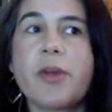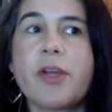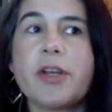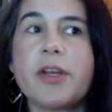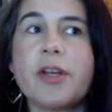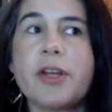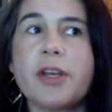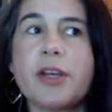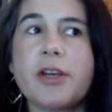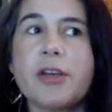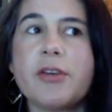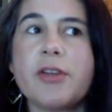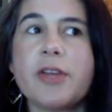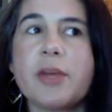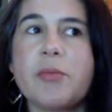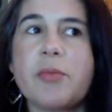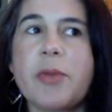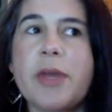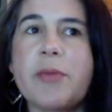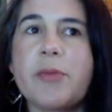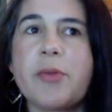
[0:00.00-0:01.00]
knew
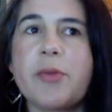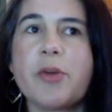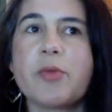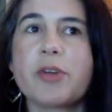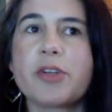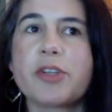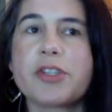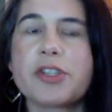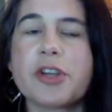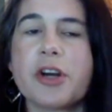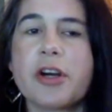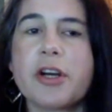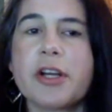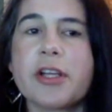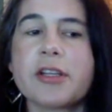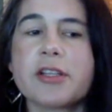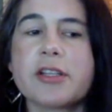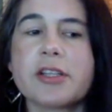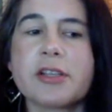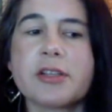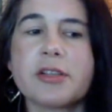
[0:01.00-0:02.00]
that people were
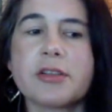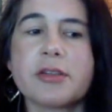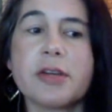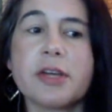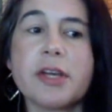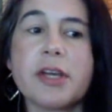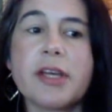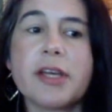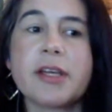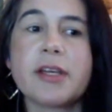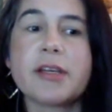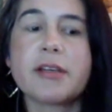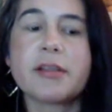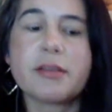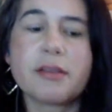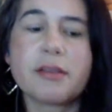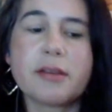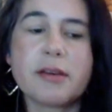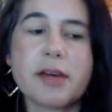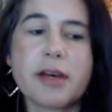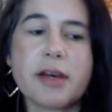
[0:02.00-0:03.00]
starting to
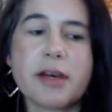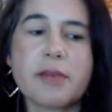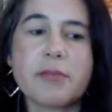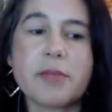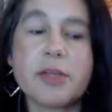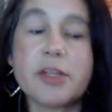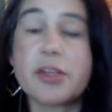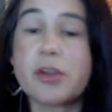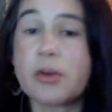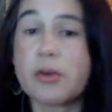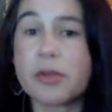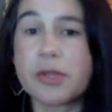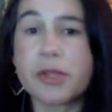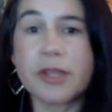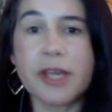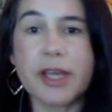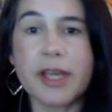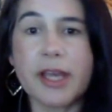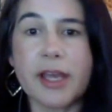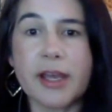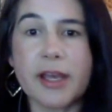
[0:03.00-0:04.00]
be told that they
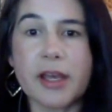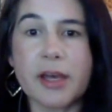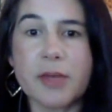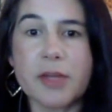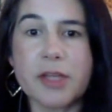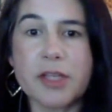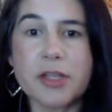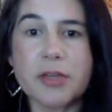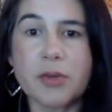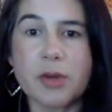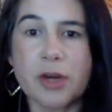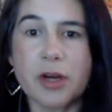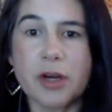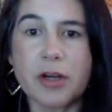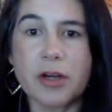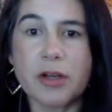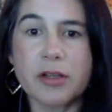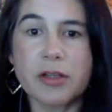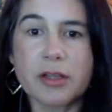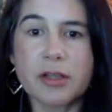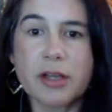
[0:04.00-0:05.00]
can't come into
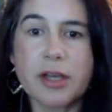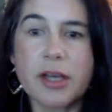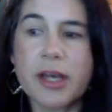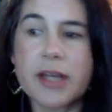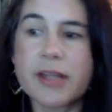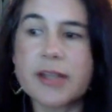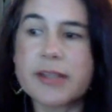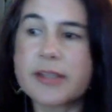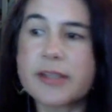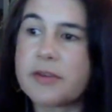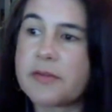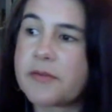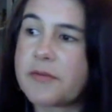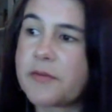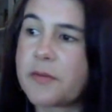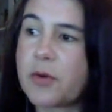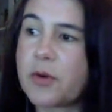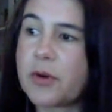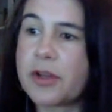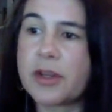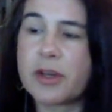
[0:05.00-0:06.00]
work. And so,
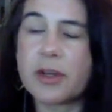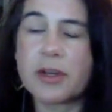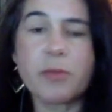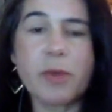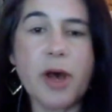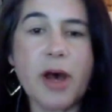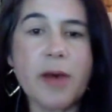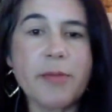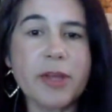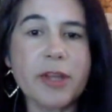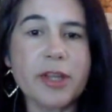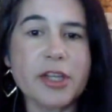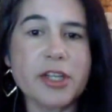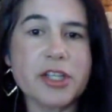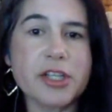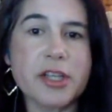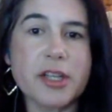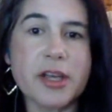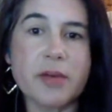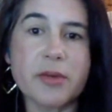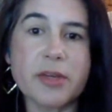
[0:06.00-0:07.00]
for the
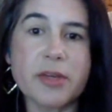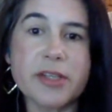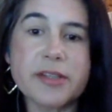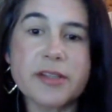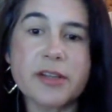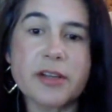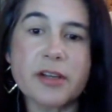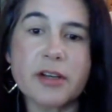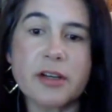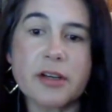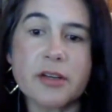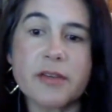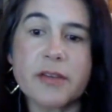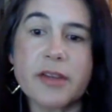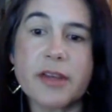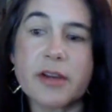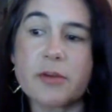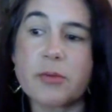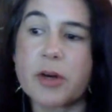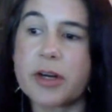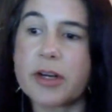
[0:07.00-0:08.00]
population that we serve,
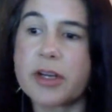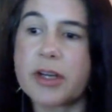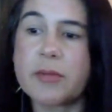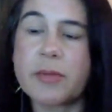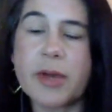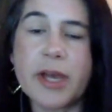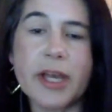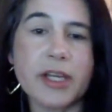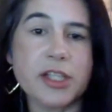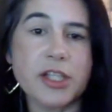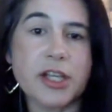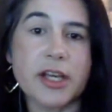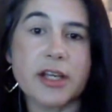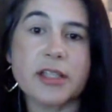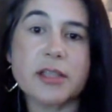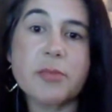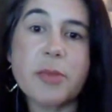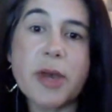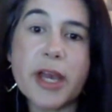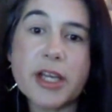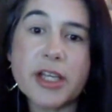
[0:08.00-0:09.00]
they're working paycheck to
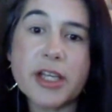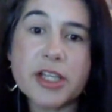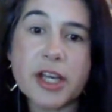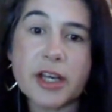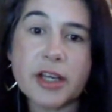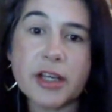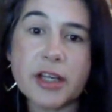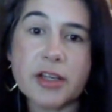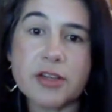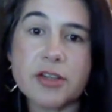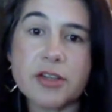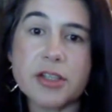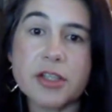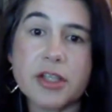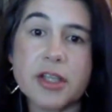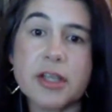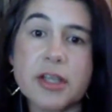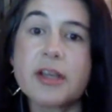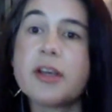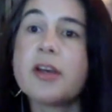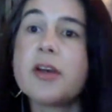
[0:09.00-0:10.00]
paycheck
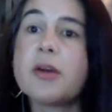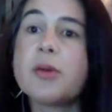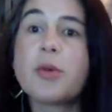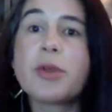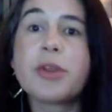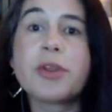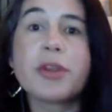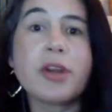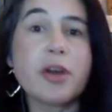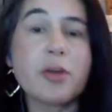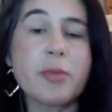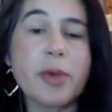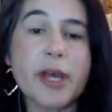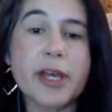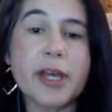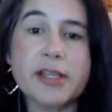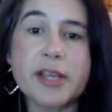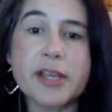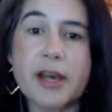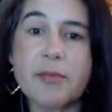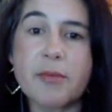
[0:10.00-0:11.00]
usually with no paid
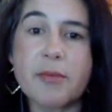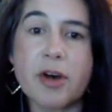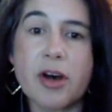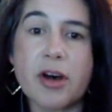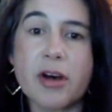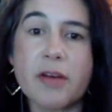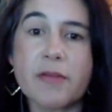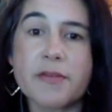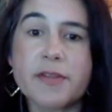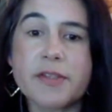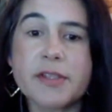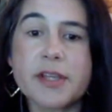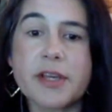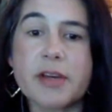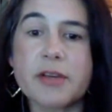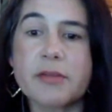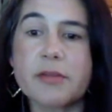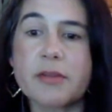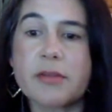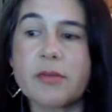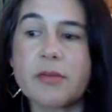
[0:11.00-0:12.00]
time off.
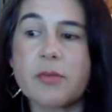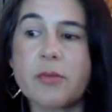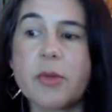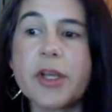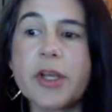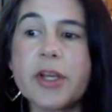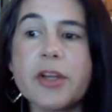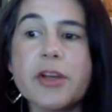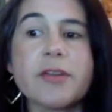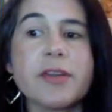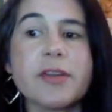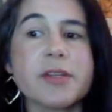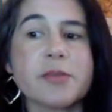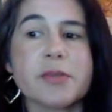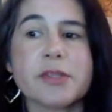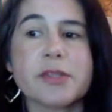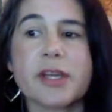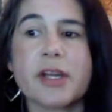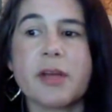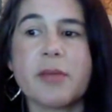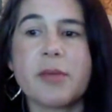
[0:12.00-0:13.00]
So, we knew this was
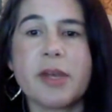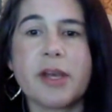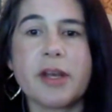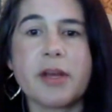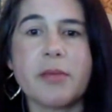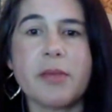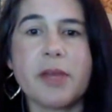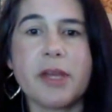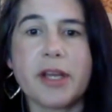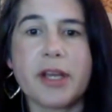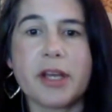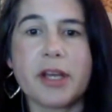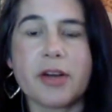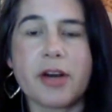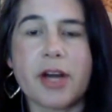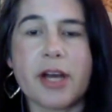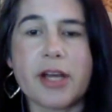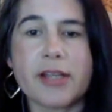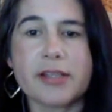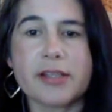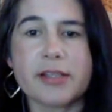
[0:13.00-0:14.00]
going to be an immediate
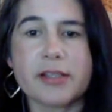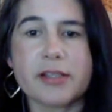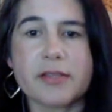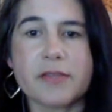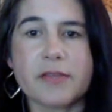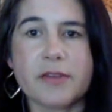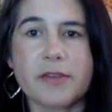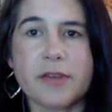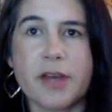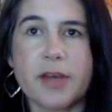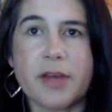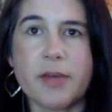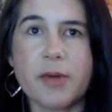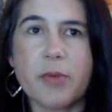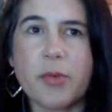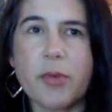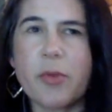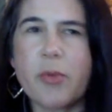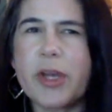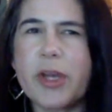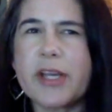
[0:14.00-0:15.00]
crisis for them. And
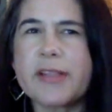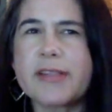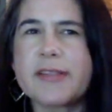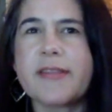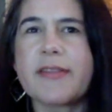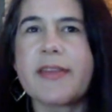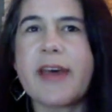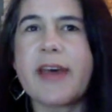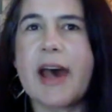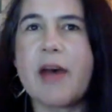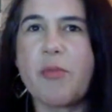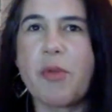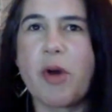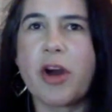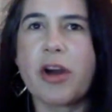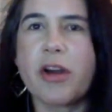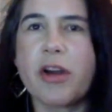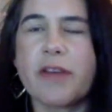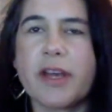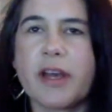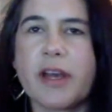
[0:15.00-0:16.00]
we could see that
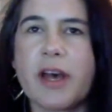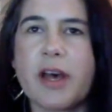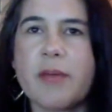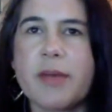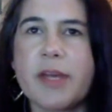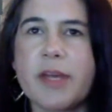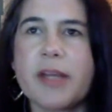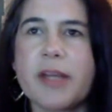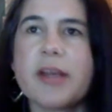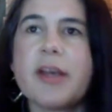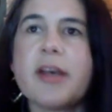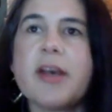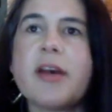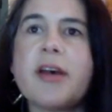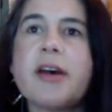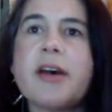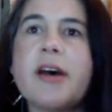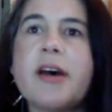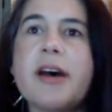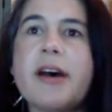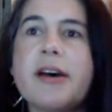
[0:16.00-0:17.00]
part of it coming,
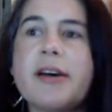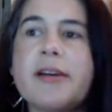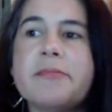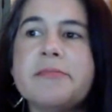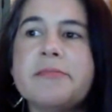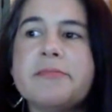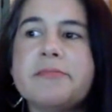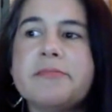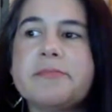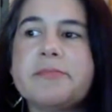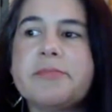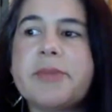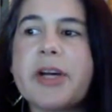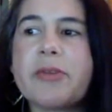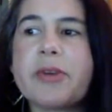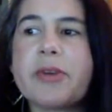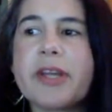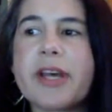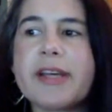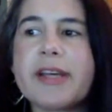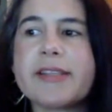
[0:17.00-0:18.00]
but
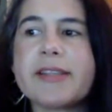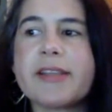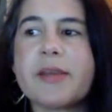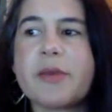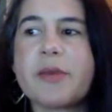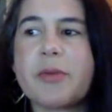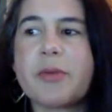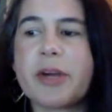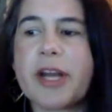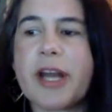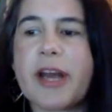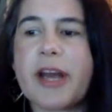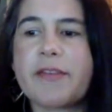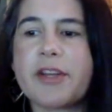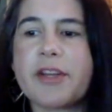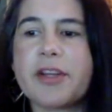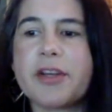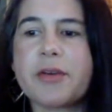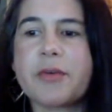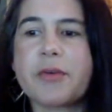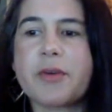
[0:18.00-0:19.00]
realizing that we were going to have to
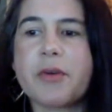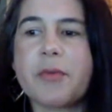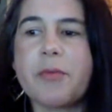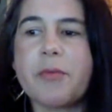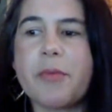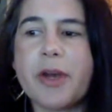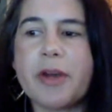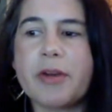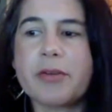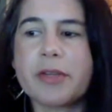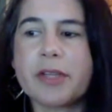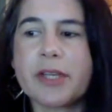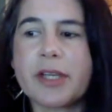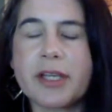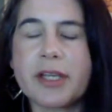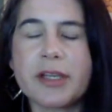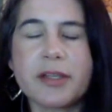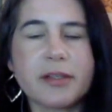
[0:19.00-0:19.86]
do it remotely